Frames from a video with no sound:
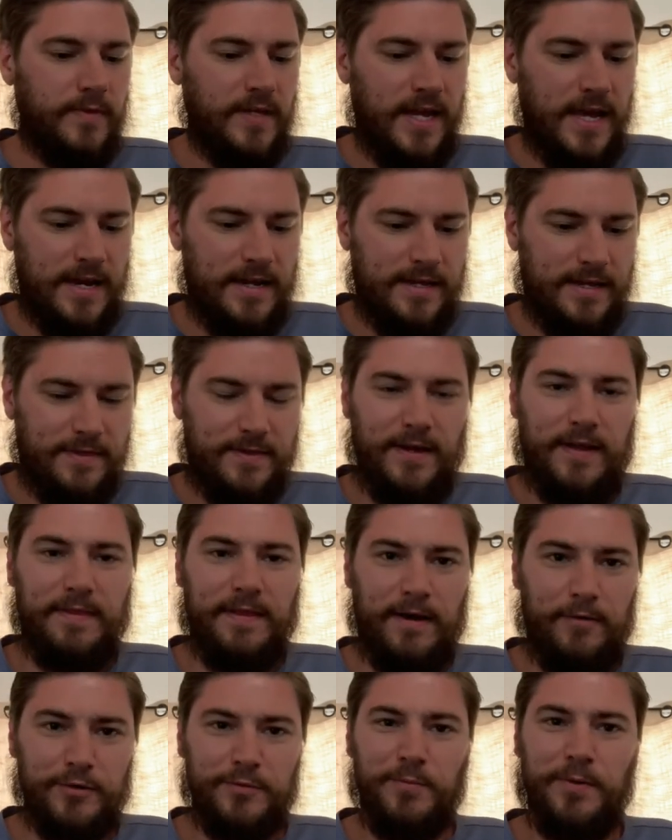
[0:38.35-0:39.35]
And he thought
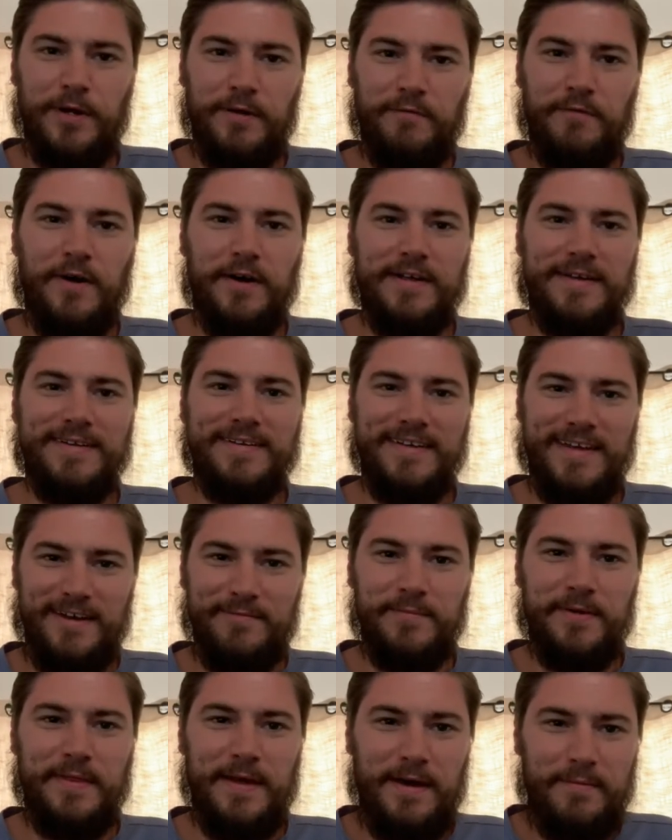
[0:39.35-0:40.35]
that was pretty funny and
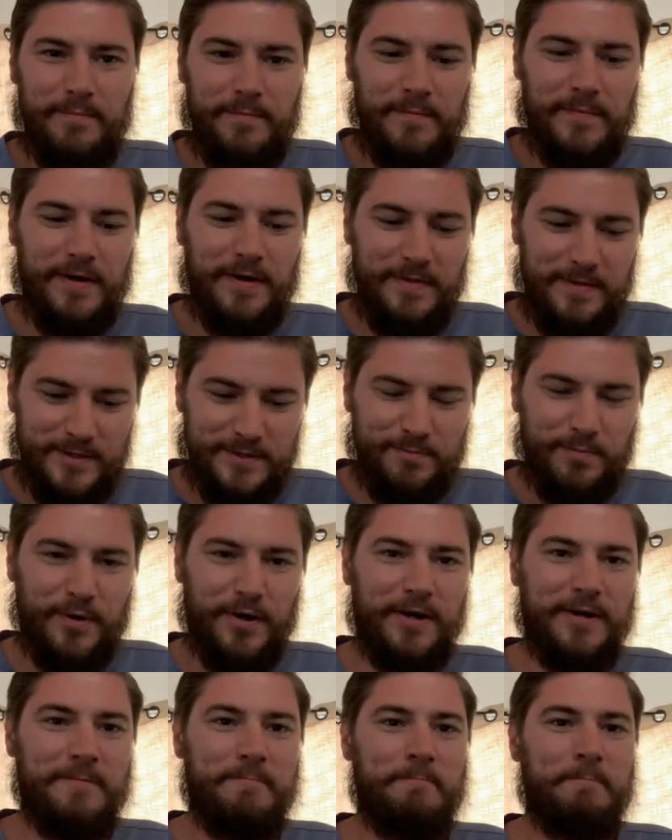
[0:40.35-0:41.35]
gave me that this
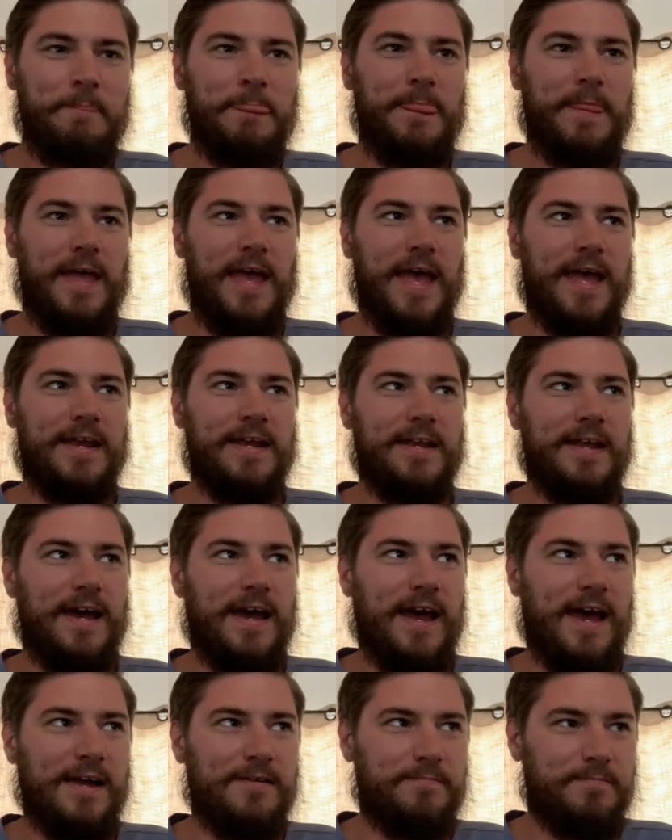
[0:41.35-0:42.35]
book. And
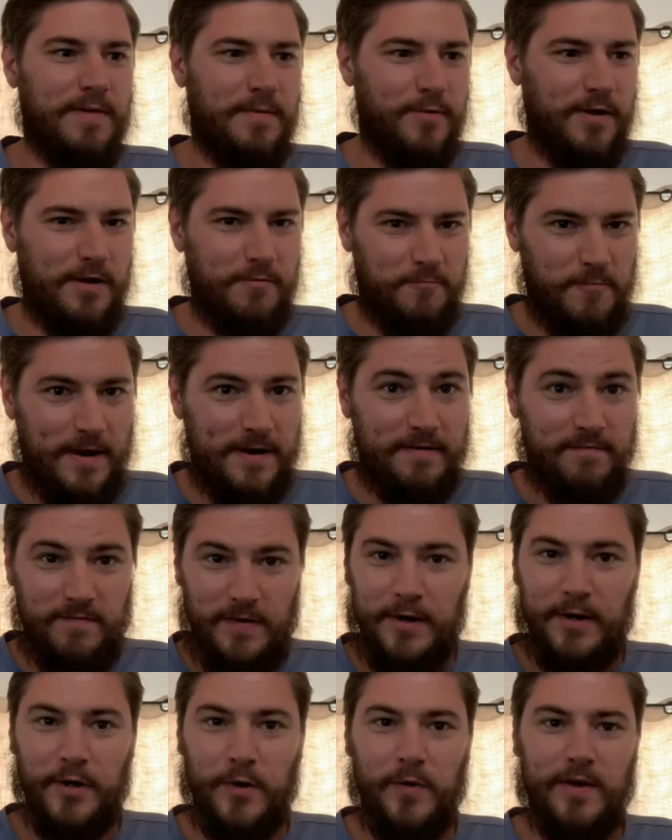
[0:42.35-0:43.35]
I remember I read it
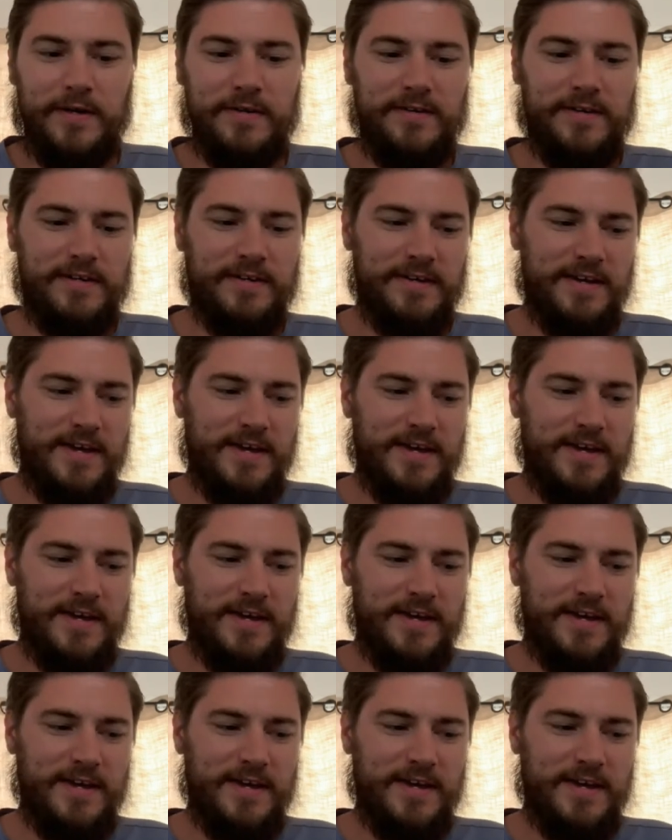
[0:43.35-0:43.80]
very quickly,